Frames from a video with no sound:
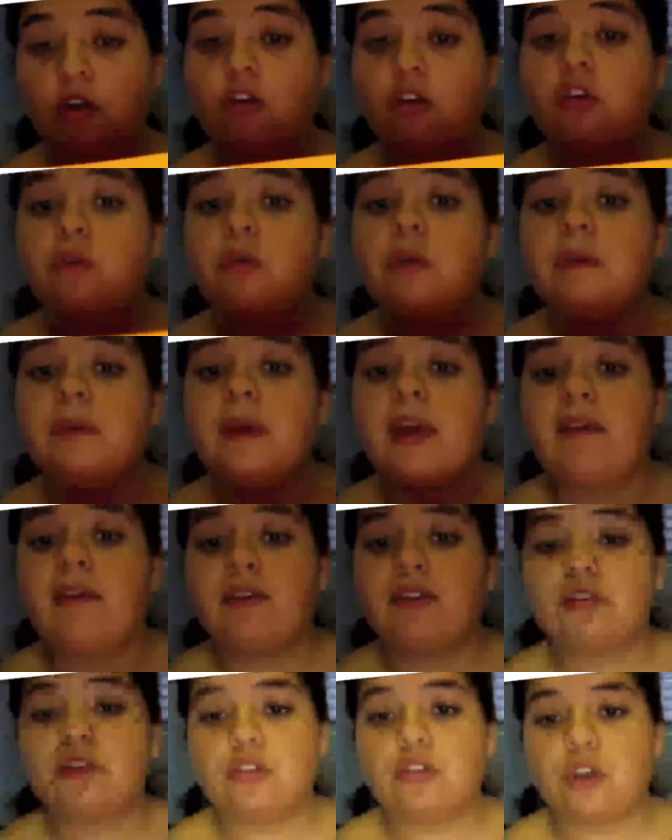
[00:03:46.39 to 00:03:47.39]
you will be
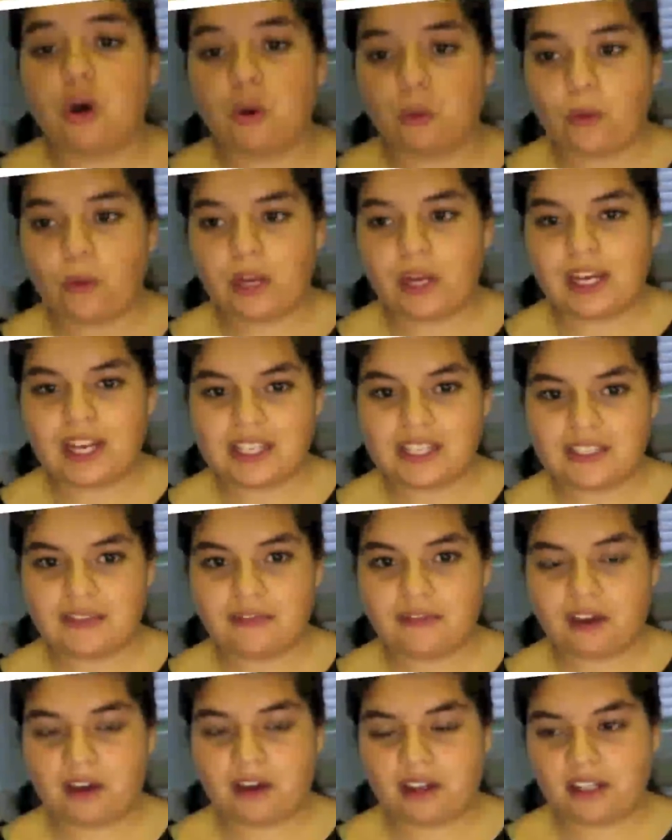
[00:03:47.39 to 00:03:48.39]
able to know when is a
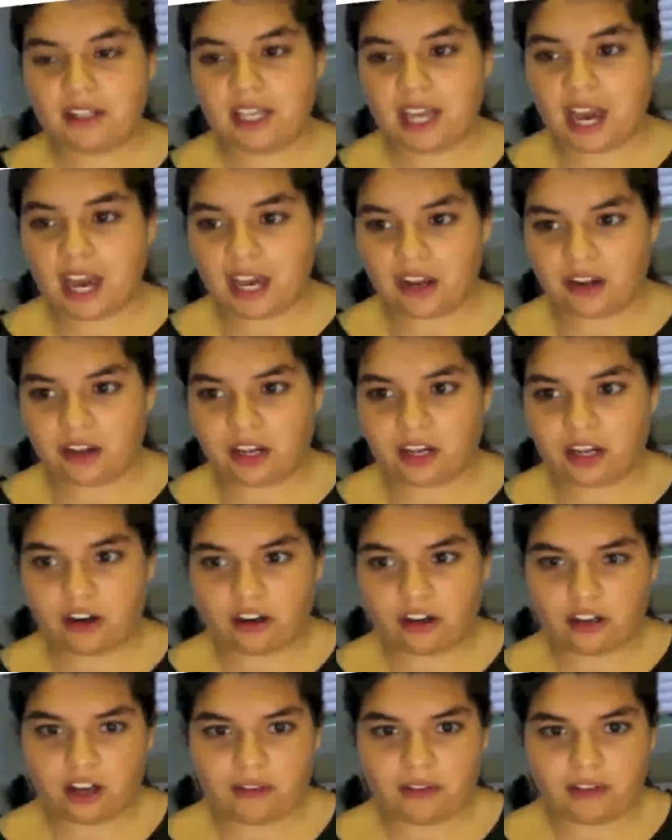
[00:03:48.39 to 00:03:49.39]
bonding ionic or
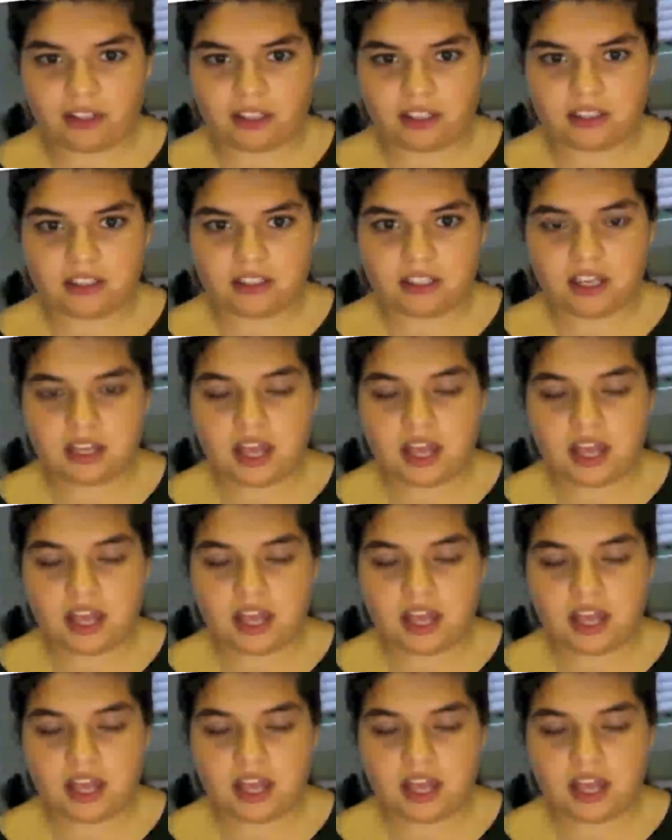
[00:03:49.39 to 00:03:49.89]
covalent,